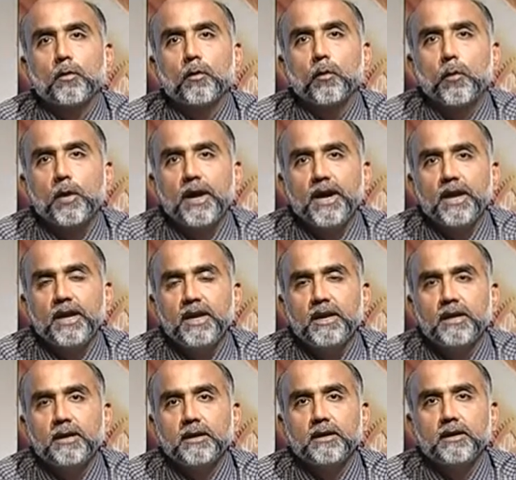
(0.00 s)
why
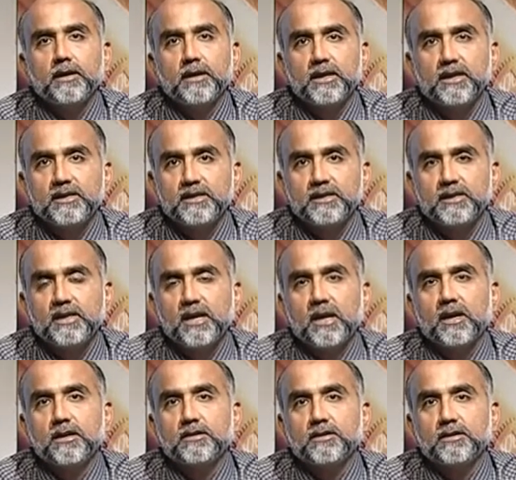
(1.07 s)
is the
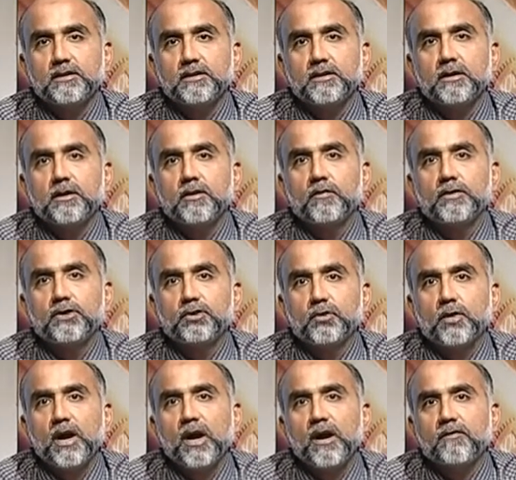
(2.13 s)
answer which you
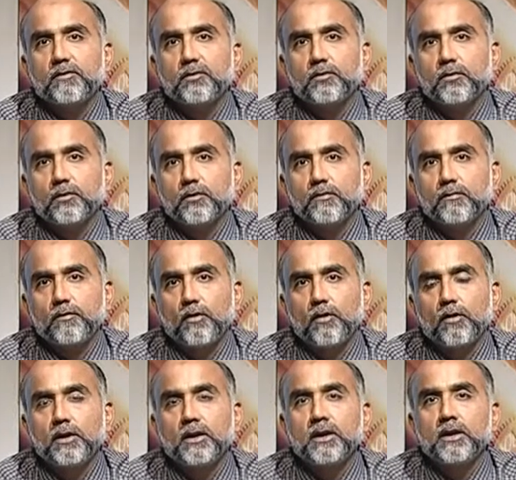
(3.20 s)
have to look
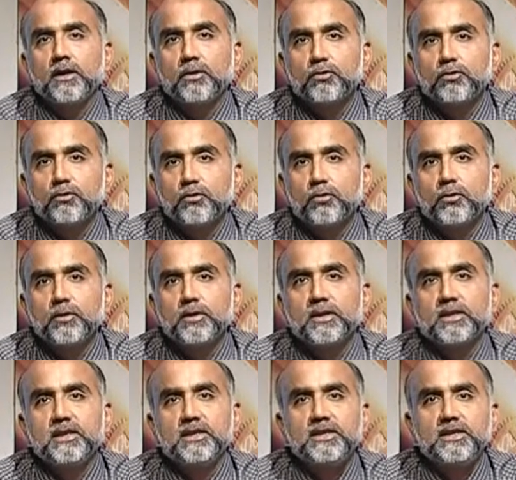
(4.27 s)
for through
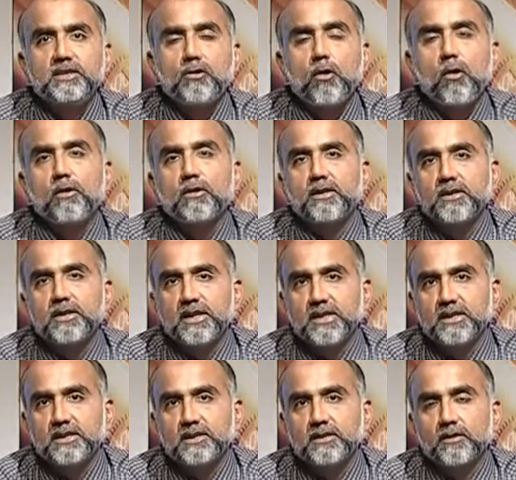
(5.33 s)
these
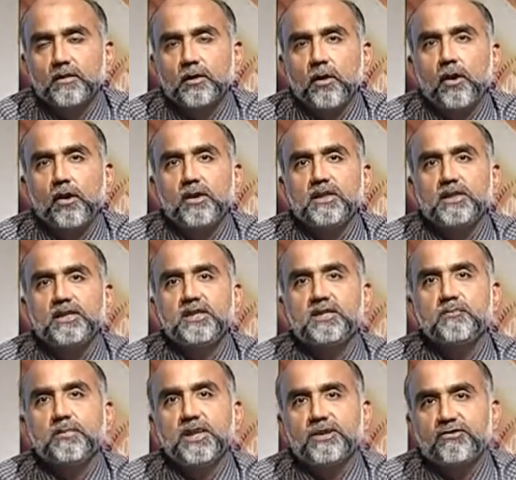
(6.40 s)
alternates or
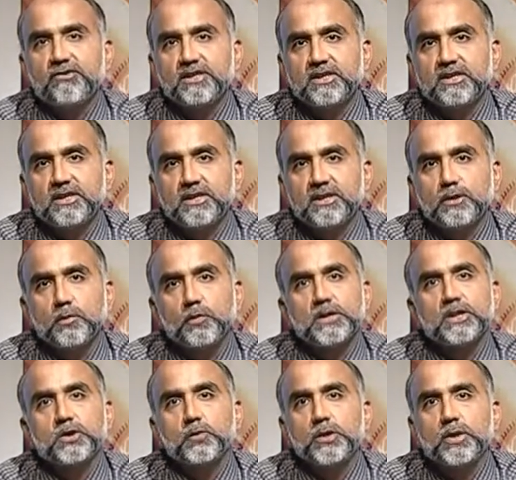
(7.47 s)
these matrices
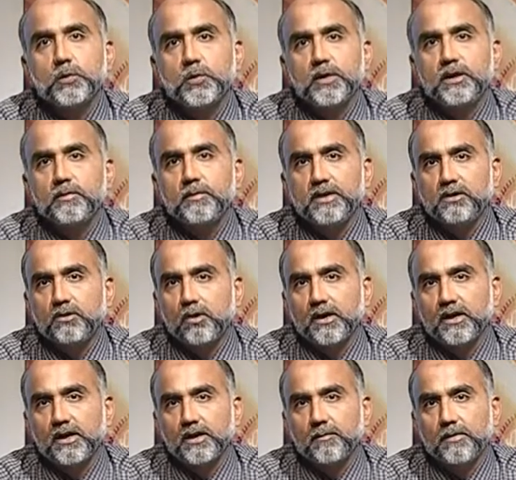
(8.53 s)
which we will be
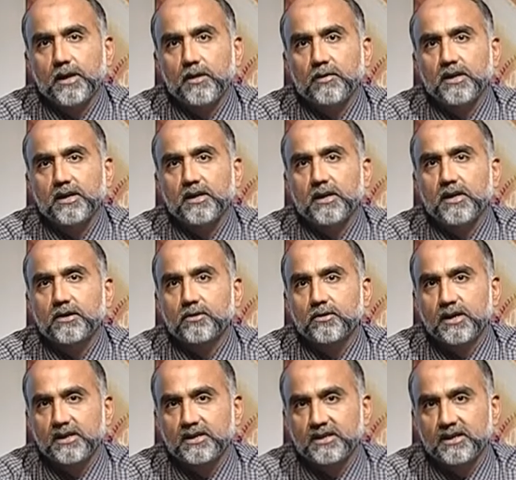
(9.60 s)
talking about in our
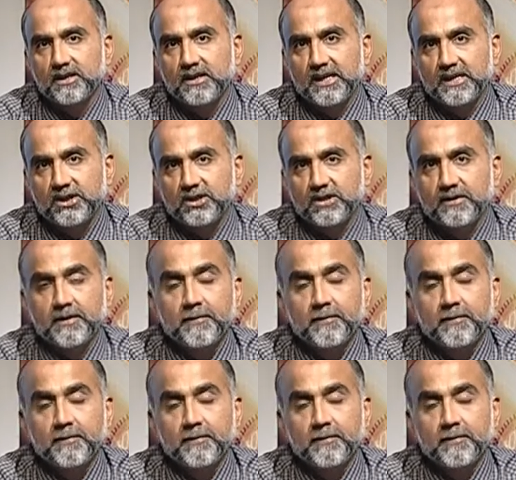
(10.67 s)
today's lecture.